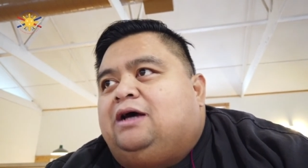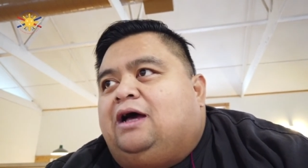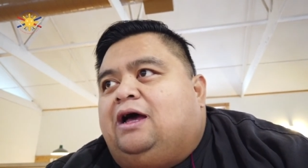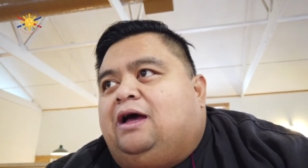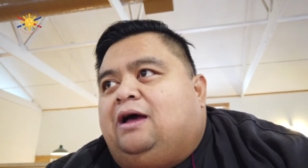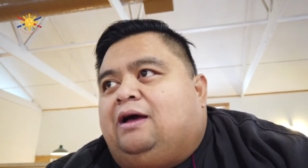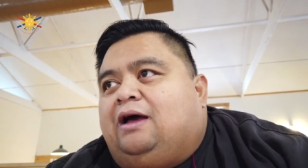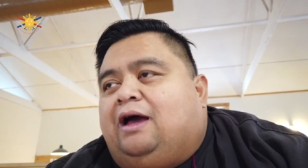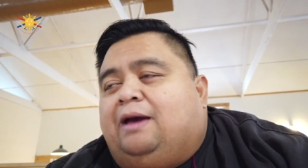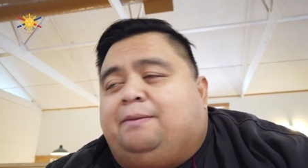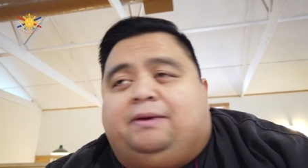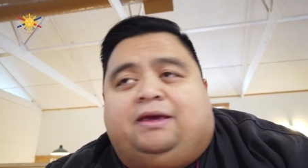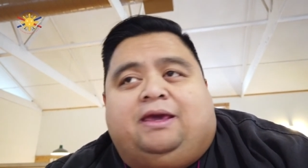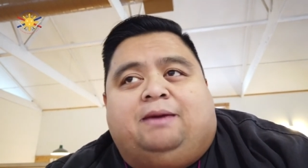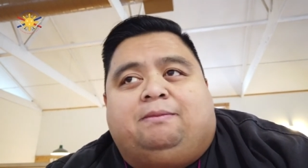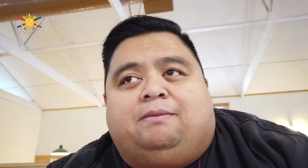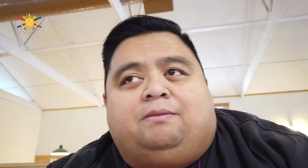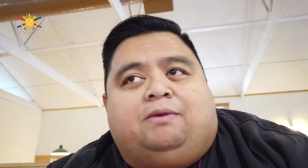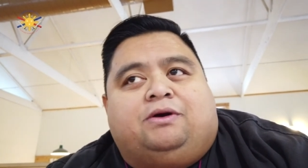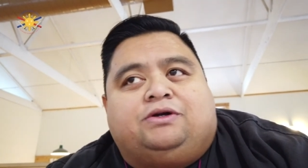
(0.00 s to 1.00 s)
Uh, I
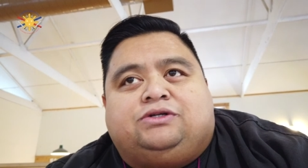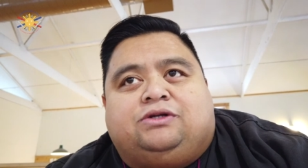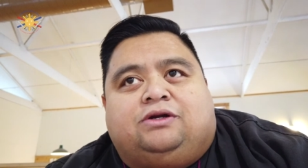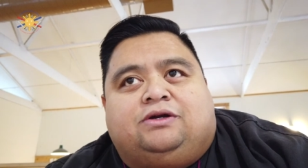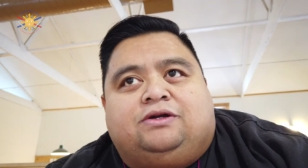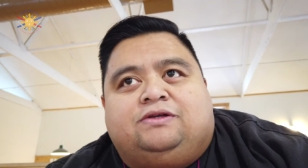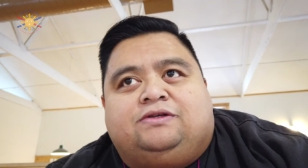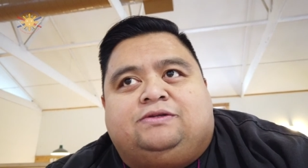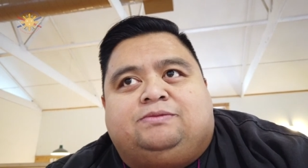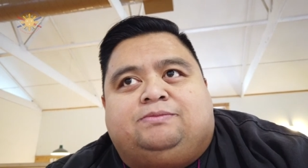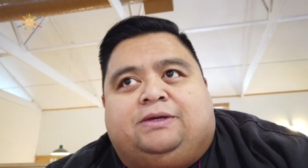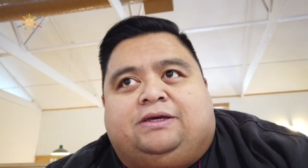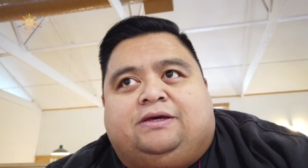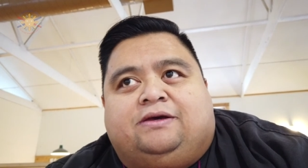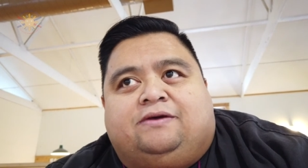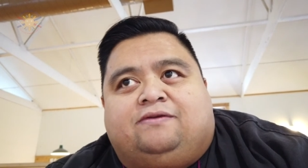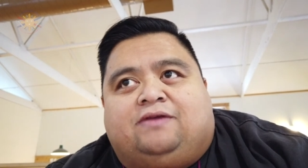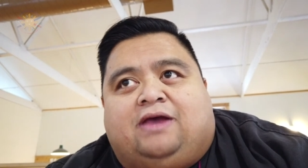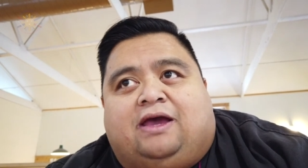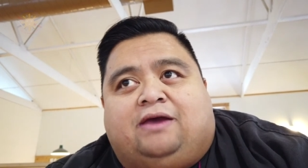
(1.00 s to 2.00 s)
became a martial artist
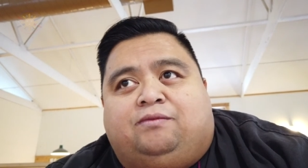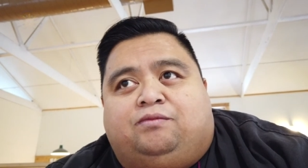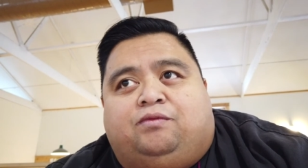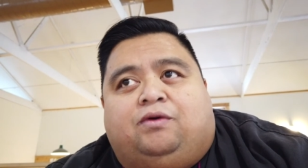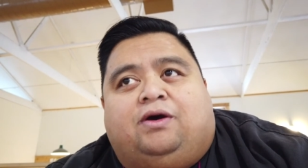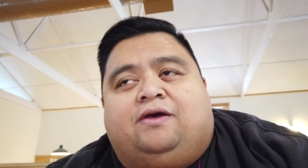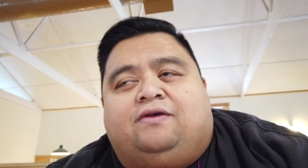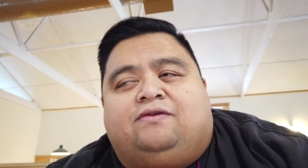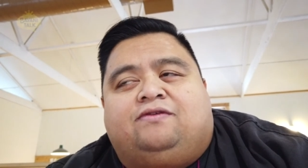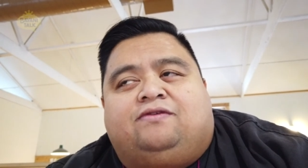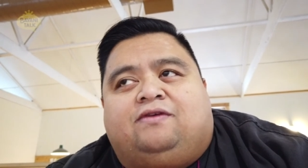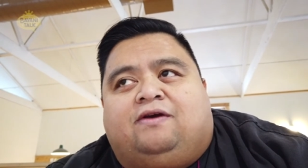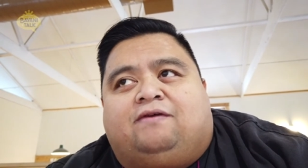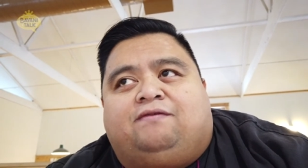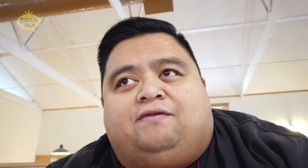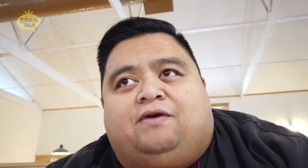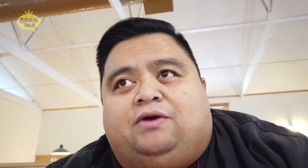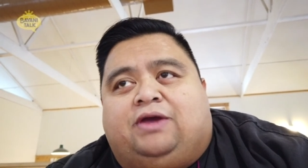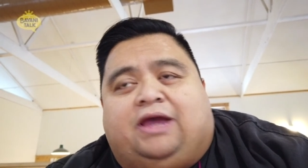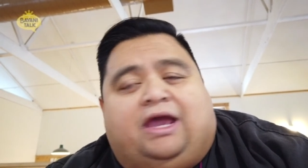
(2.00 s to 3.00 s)
because I was
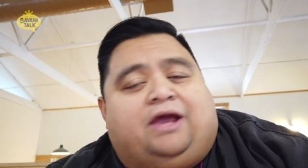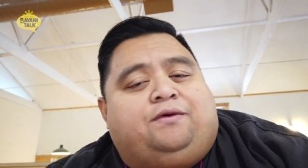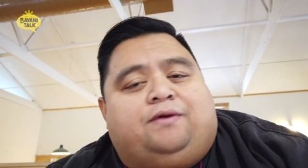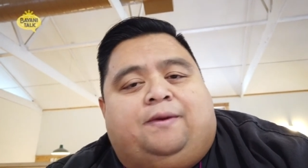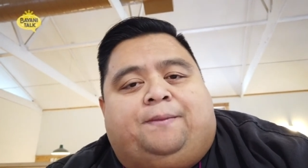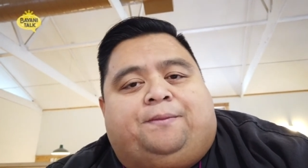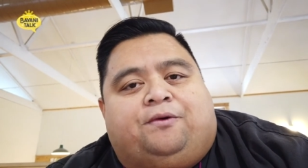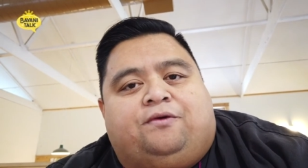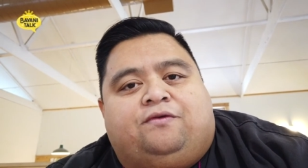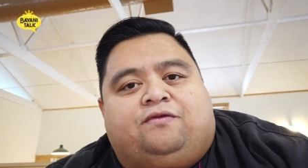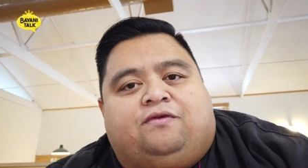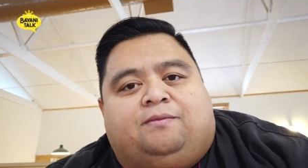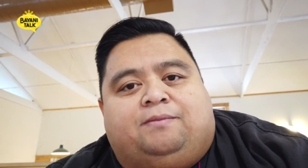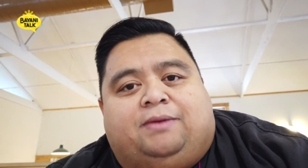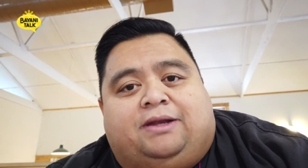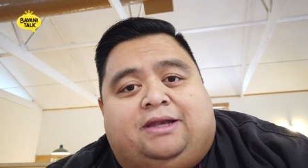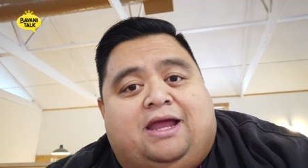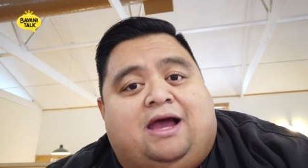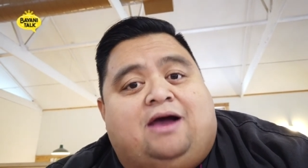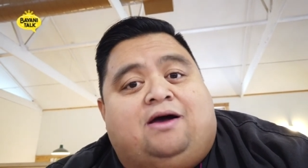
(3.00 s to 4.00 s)
a very angry
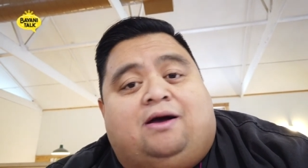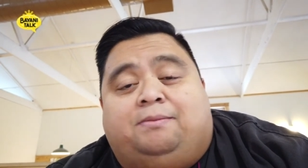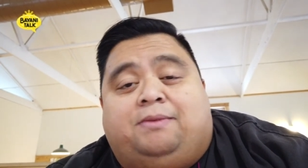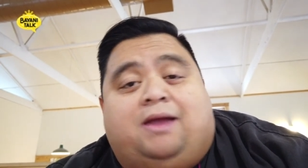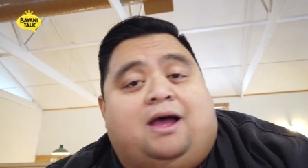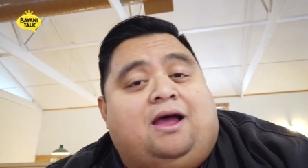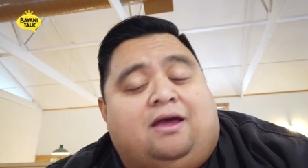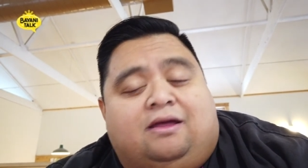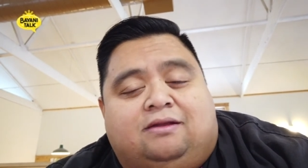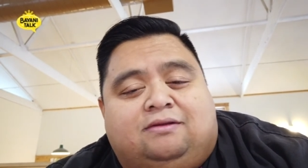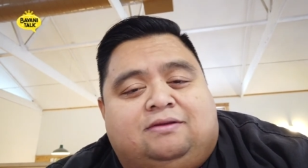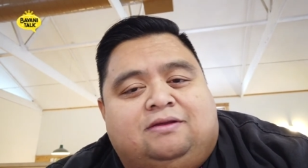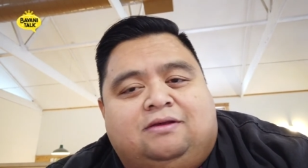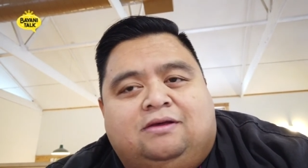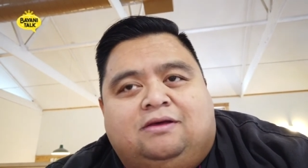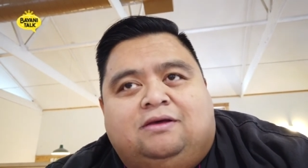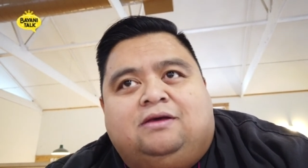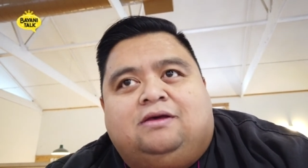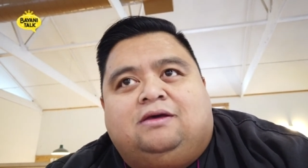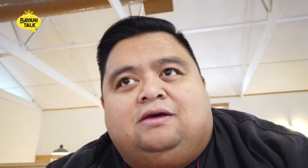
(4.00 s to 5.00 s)
person, but now I'm not.
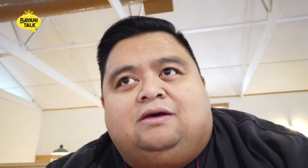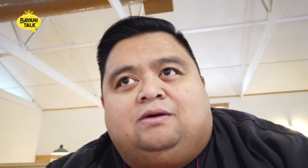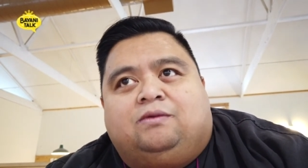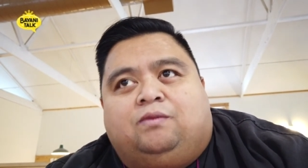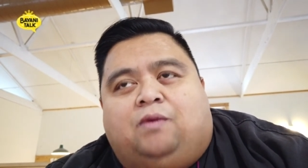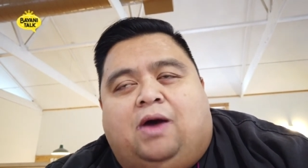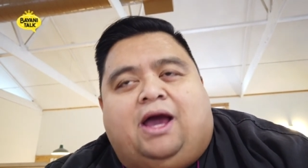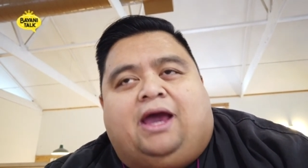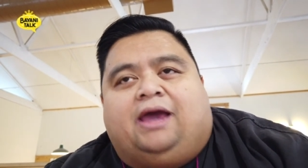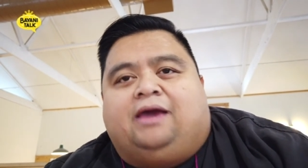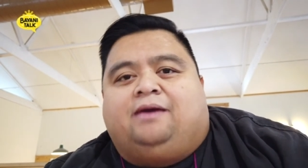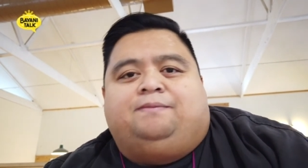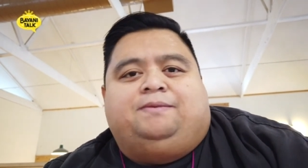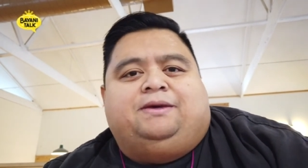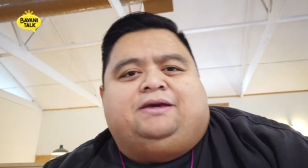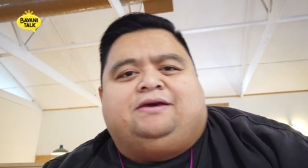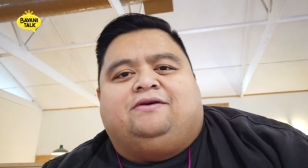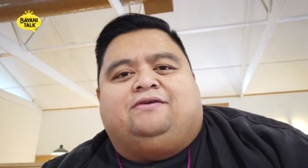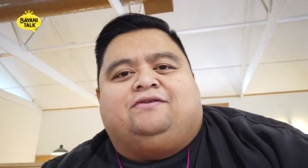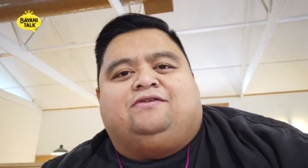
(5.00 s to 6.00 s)
Why?
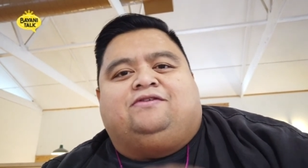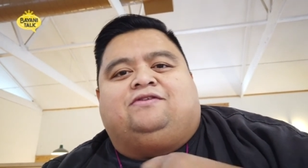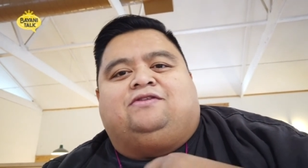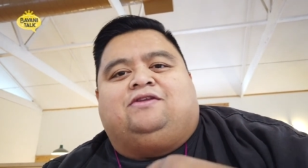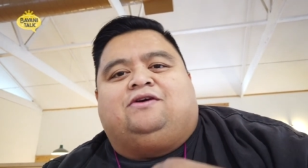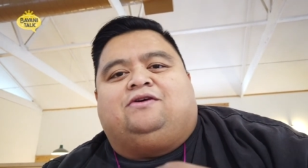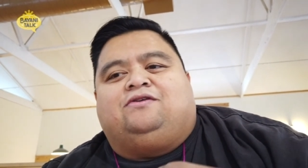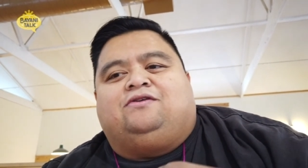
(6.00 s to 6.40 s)
Because